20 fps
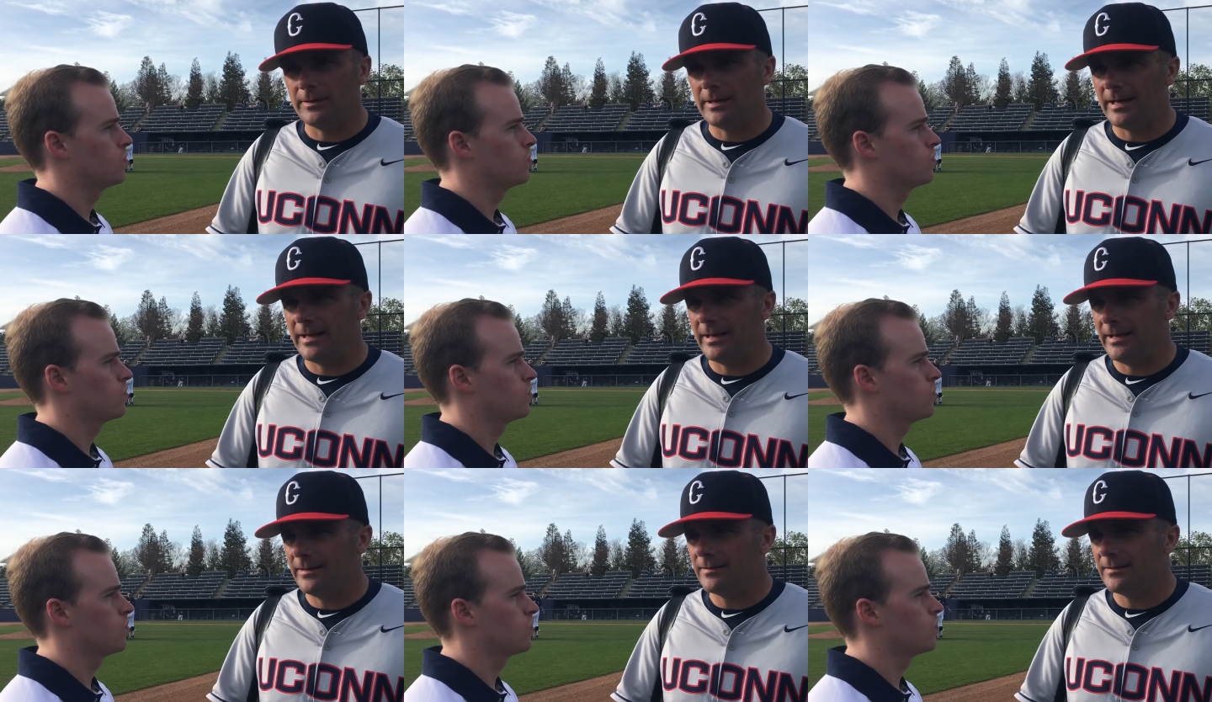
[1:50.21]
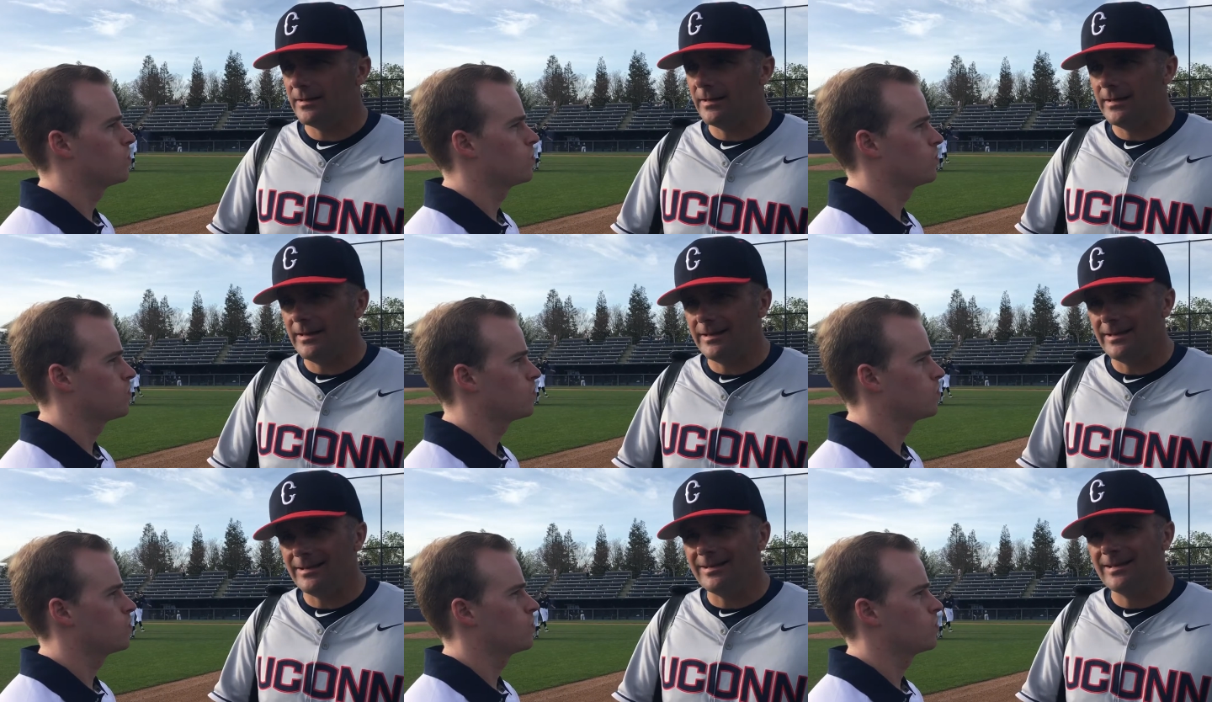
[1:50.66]
Speaker 1: in that eighth
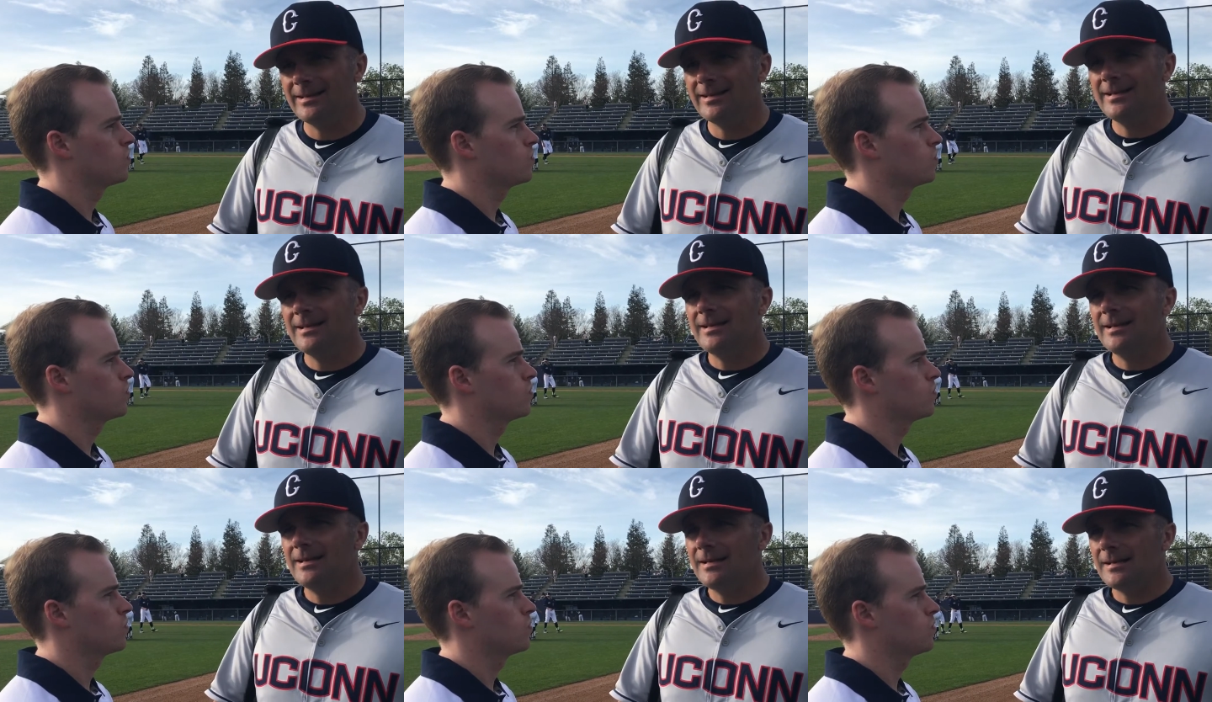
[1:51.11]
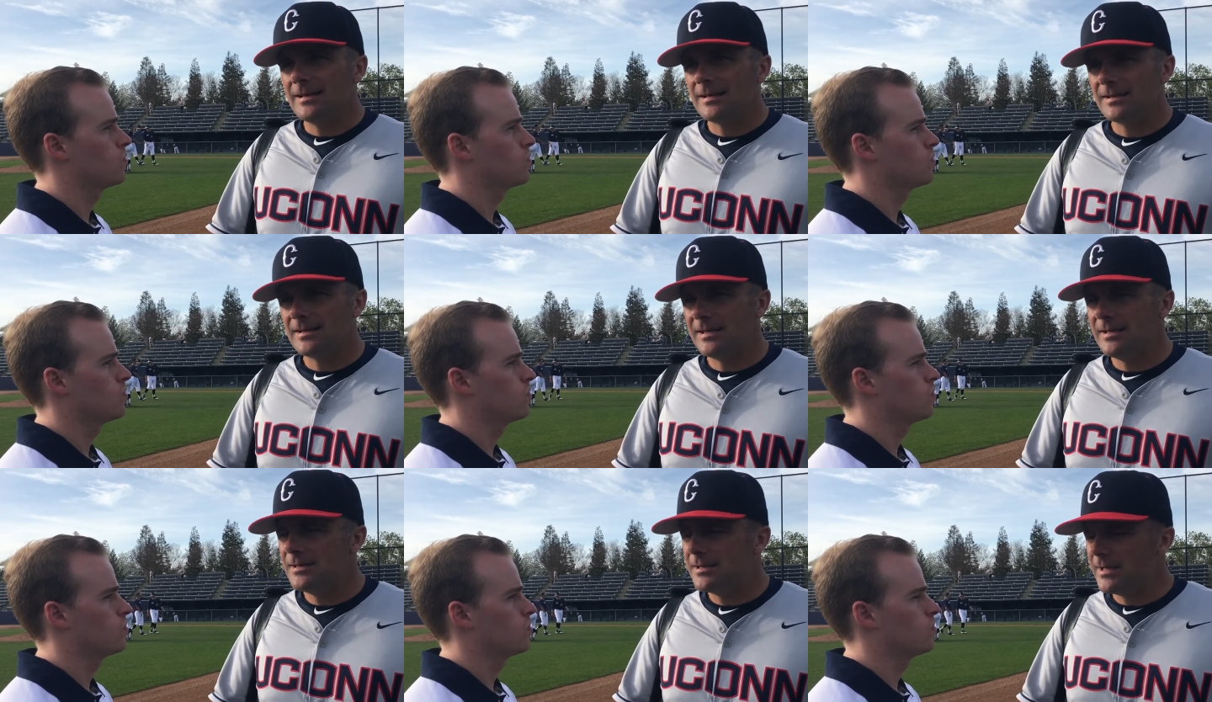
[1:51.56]
inning.
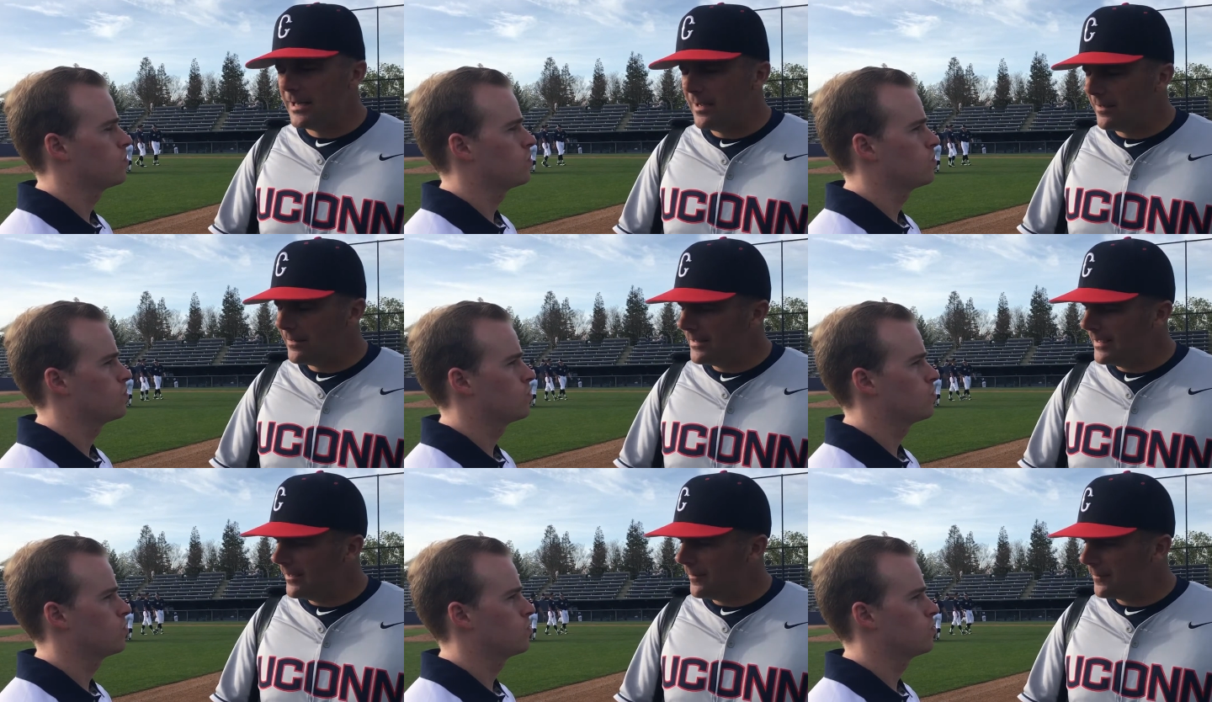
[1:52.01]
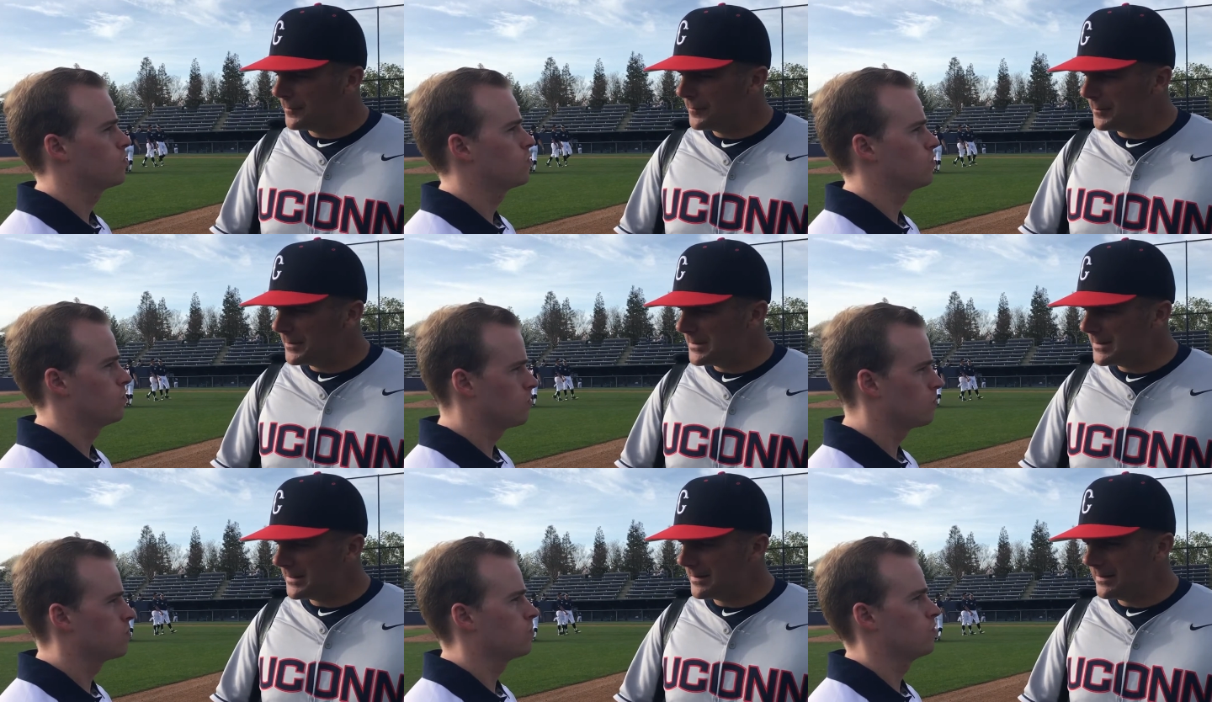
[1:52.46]
Cjm
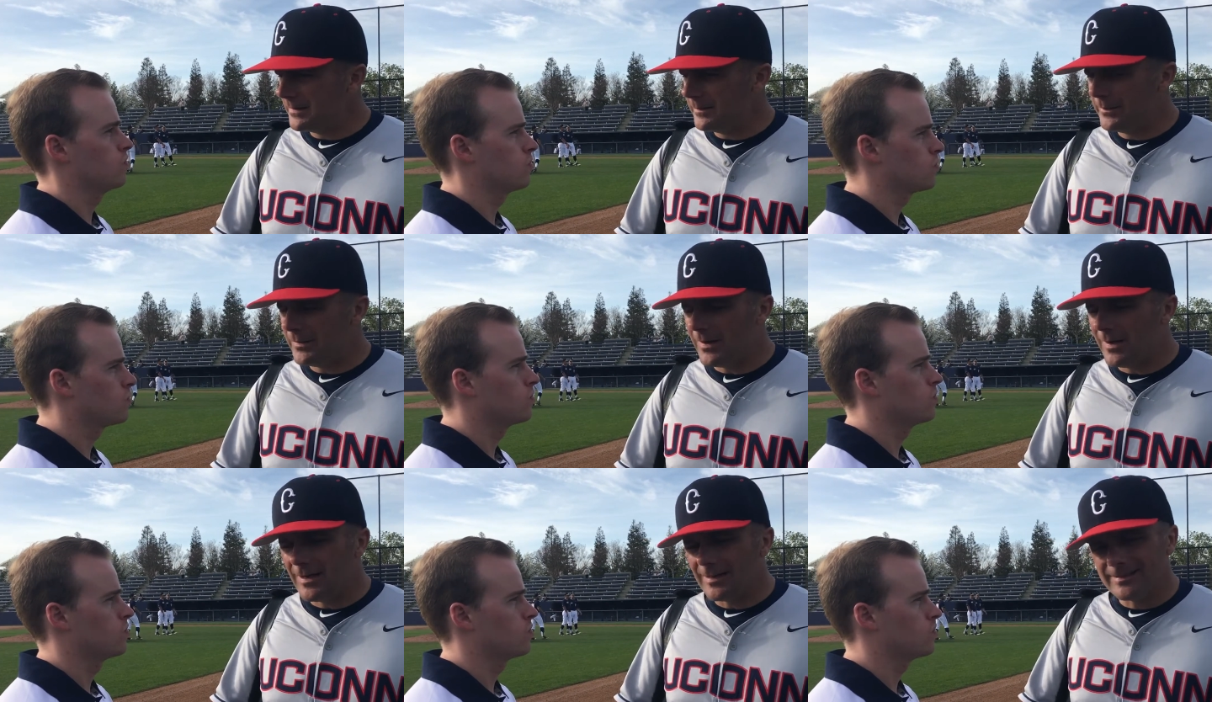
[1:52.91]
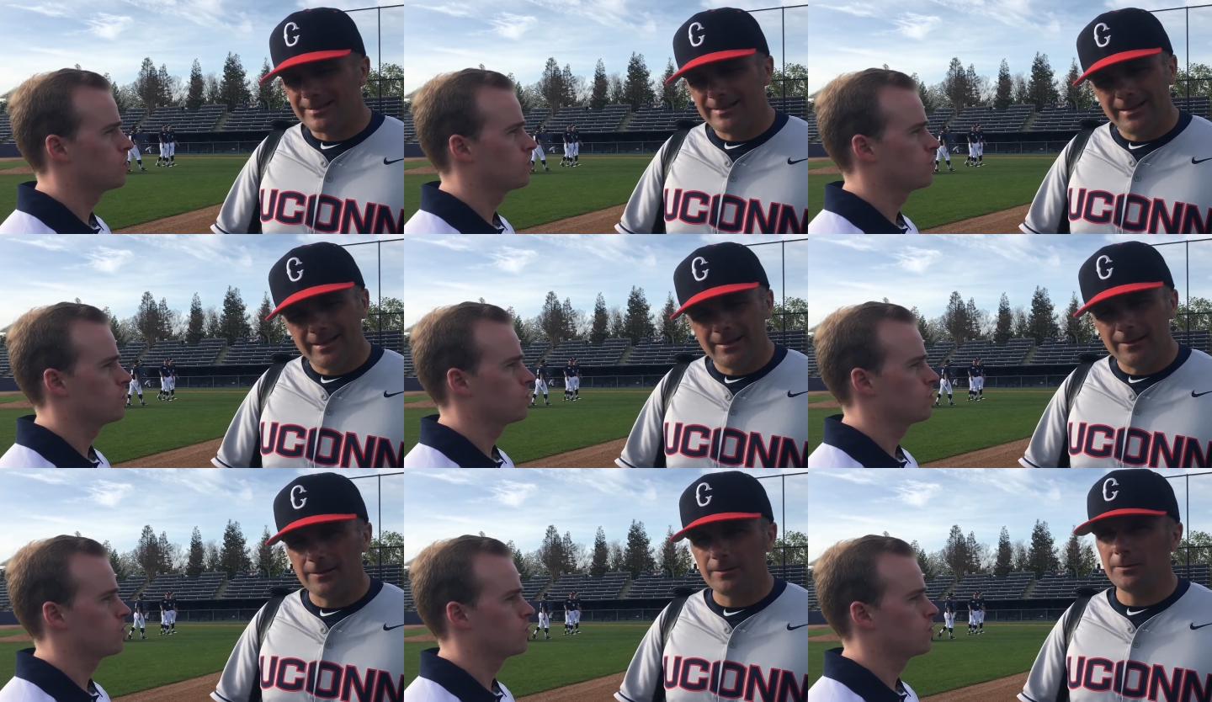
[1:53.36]
characteristically balked
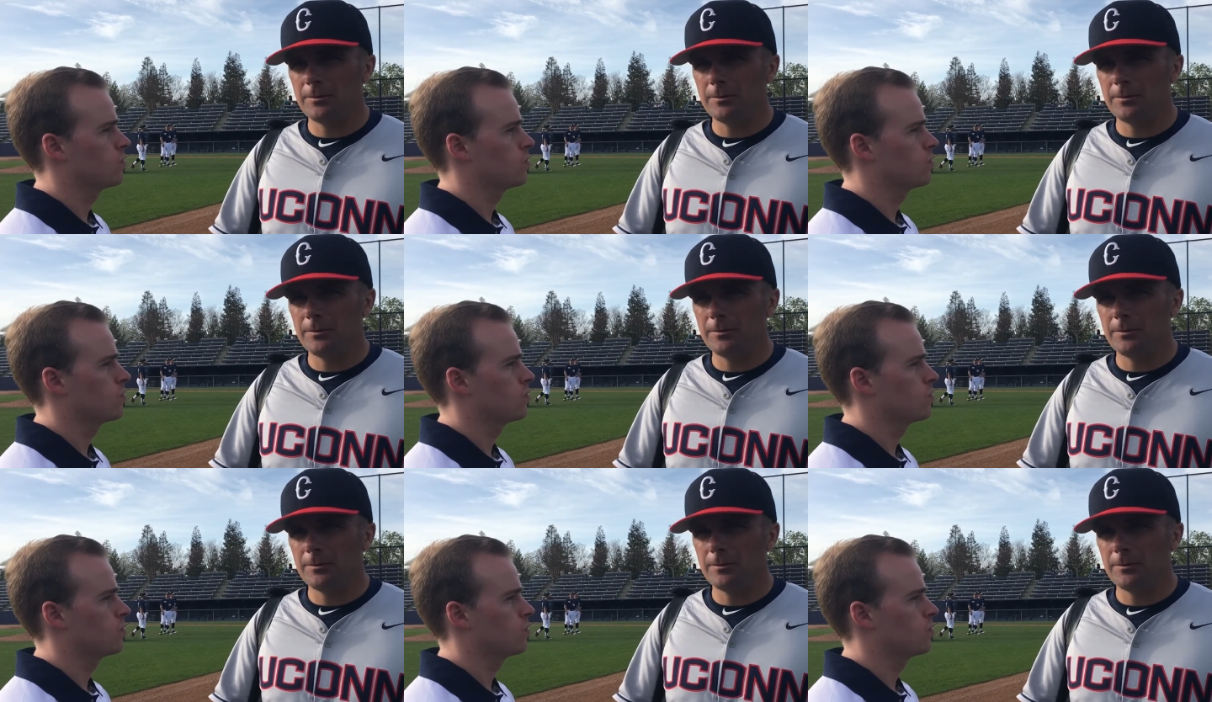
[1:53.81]
there,